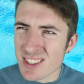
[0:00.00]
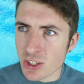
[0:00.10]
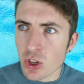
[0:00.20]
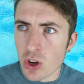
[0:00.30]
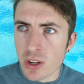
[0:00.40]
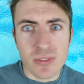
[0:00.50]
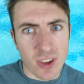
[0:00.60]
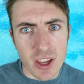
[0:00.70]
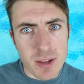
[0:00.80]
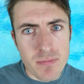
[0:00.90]
the dawn of
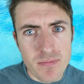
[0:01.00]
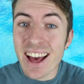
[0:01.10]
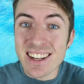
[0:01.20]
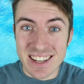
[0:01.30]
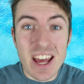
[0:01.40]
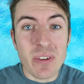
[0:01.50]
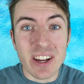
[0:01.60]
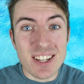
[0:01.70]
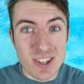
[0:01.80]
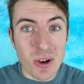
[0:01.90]
time, and it never
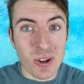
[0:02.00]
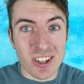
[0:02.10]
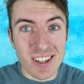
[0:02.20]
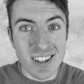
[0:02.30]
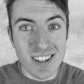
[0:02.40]
gets old.